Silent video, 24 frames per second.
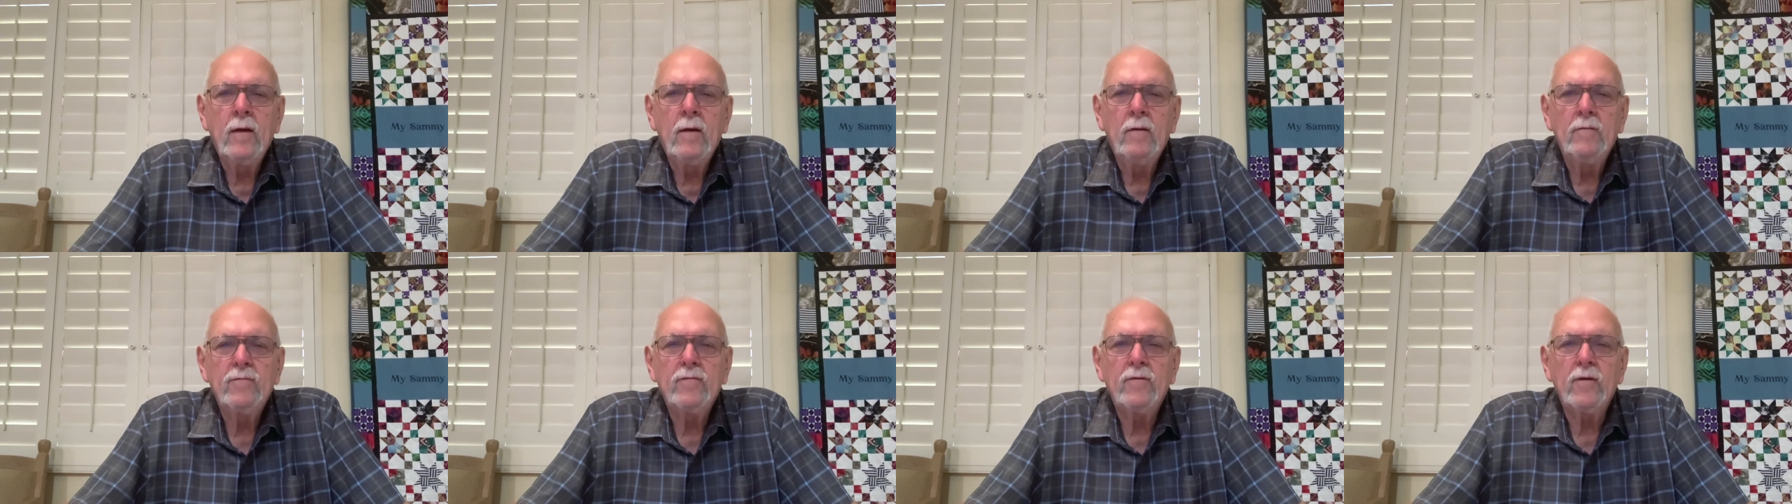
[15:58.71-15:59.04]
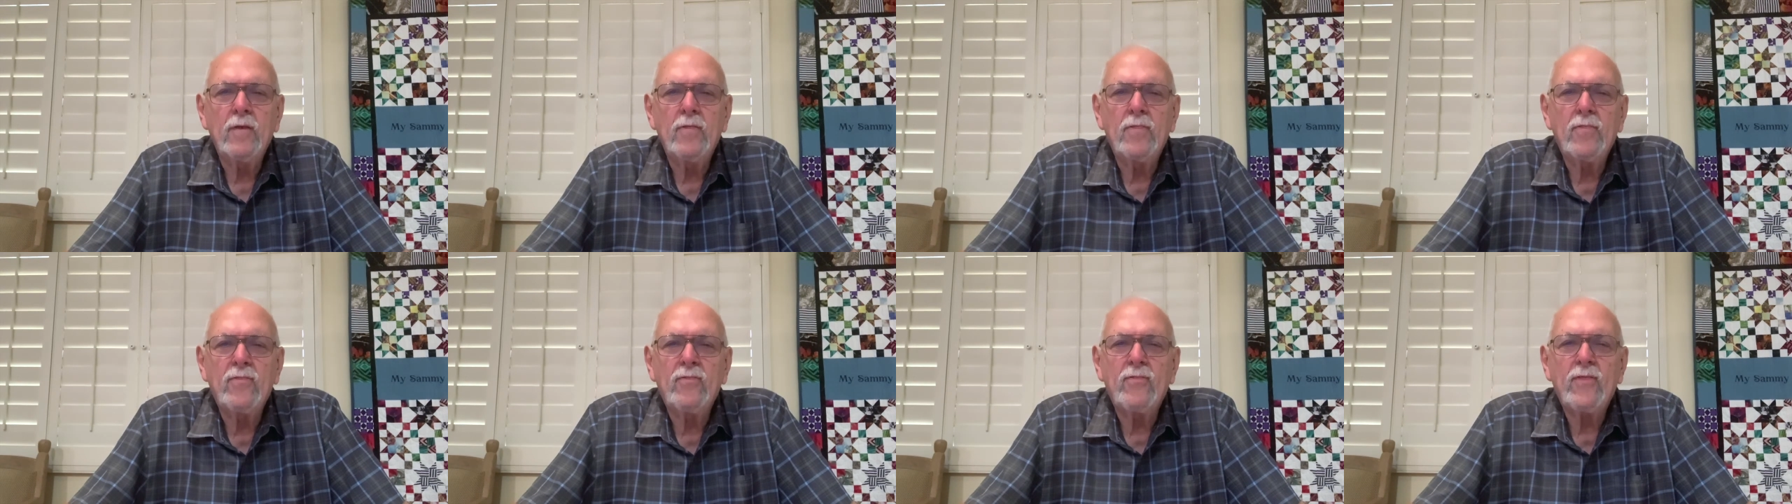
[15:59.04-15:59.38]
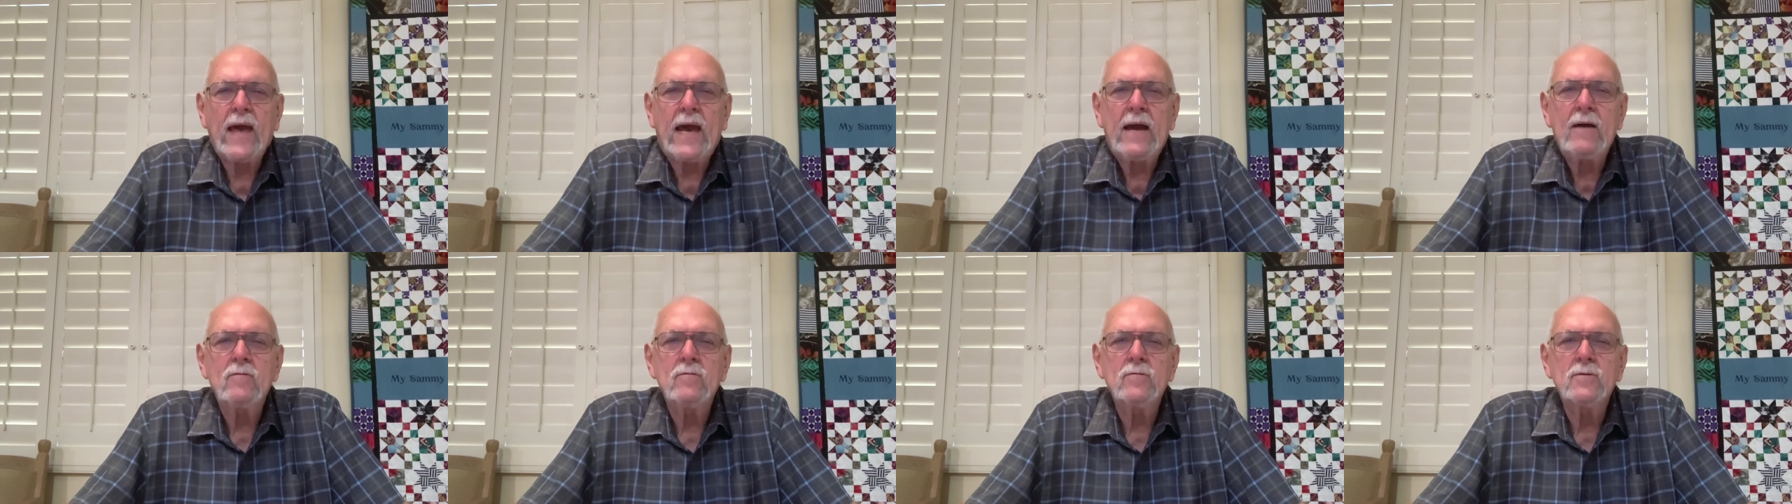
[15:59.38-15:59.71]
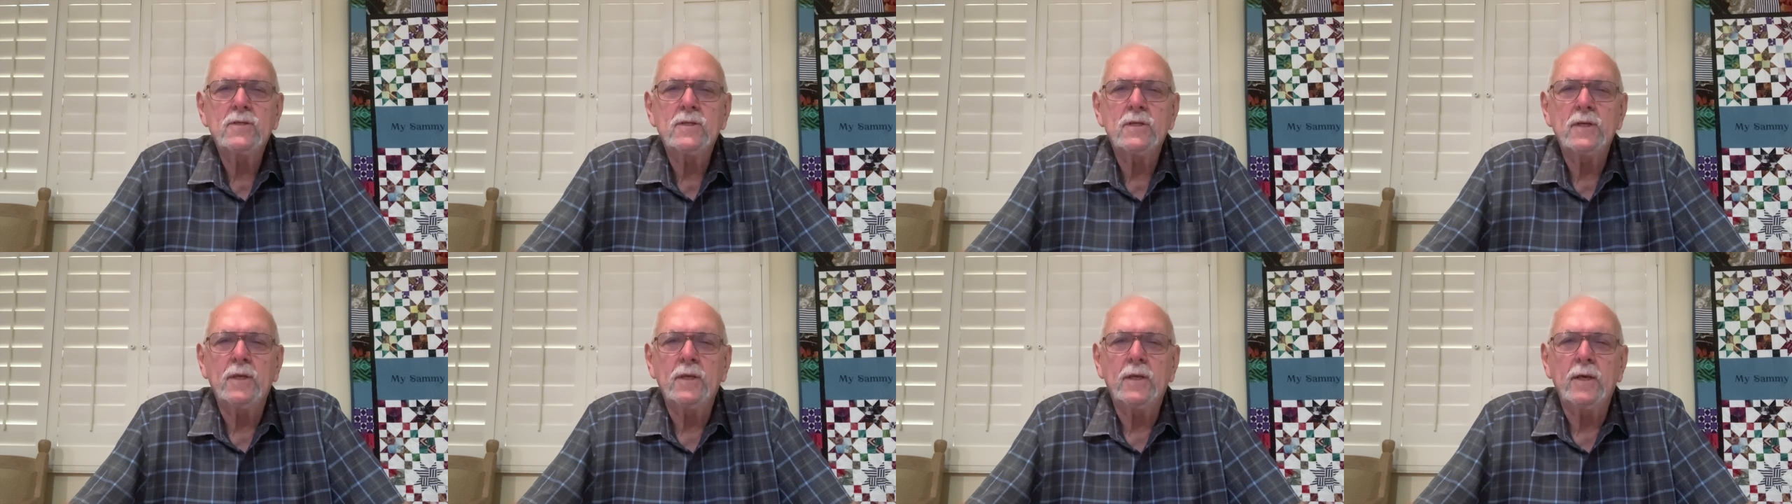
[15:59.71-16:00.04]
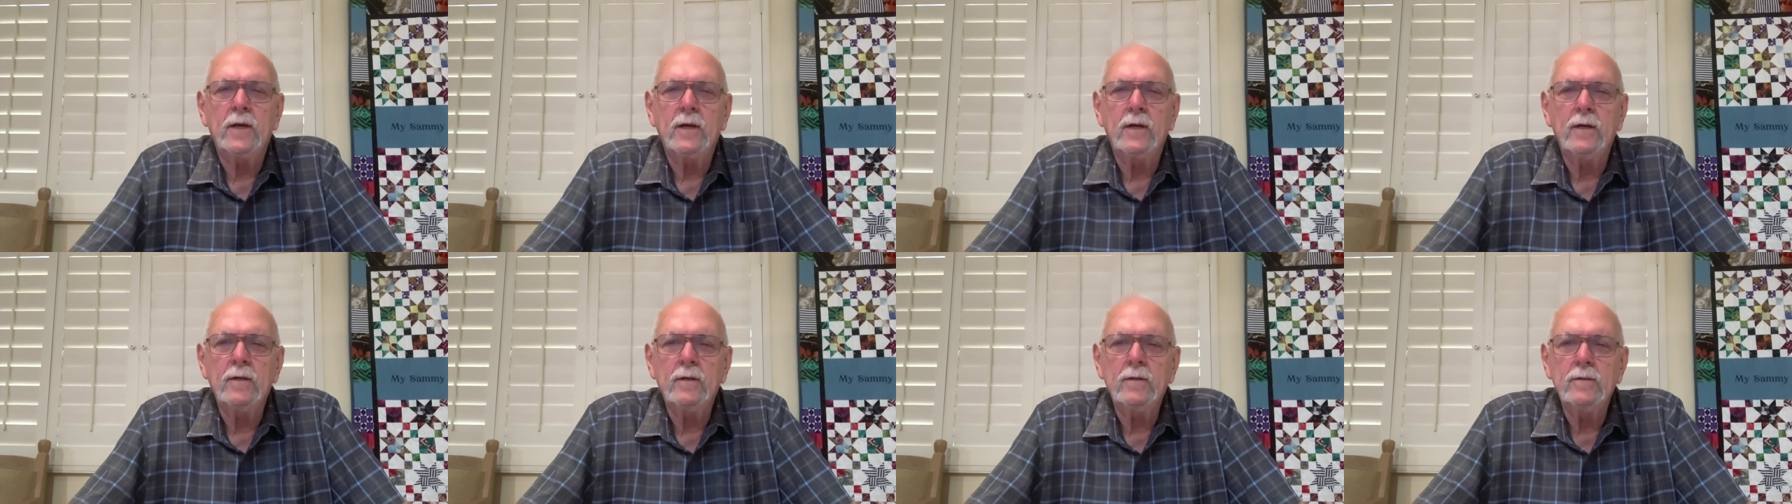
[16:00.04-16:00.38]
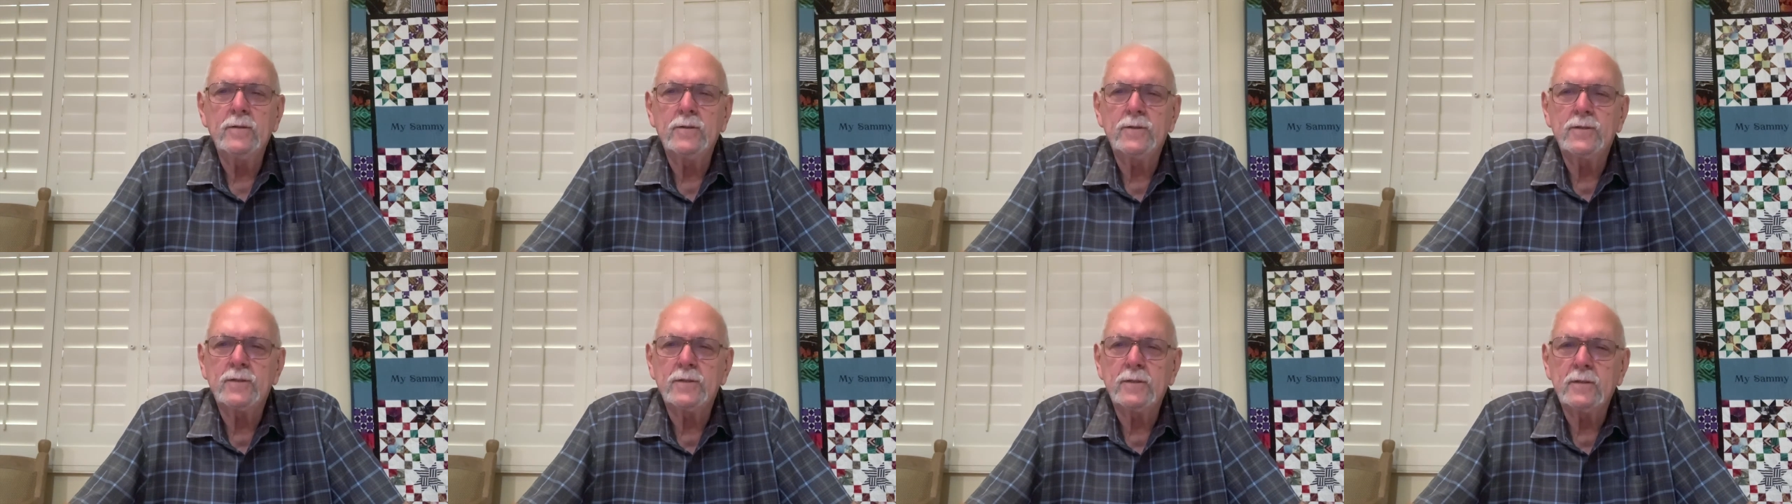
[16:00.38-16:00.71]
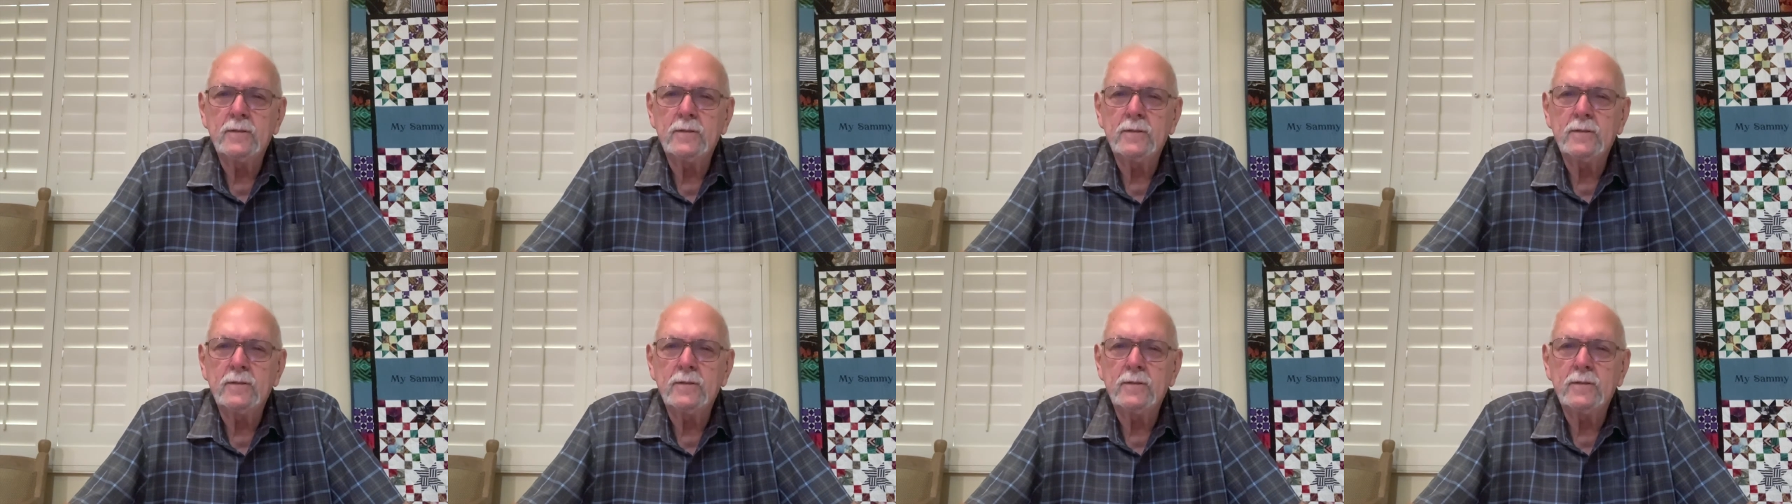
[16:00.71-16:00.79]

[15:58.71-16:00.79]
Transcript: for 1,000 years.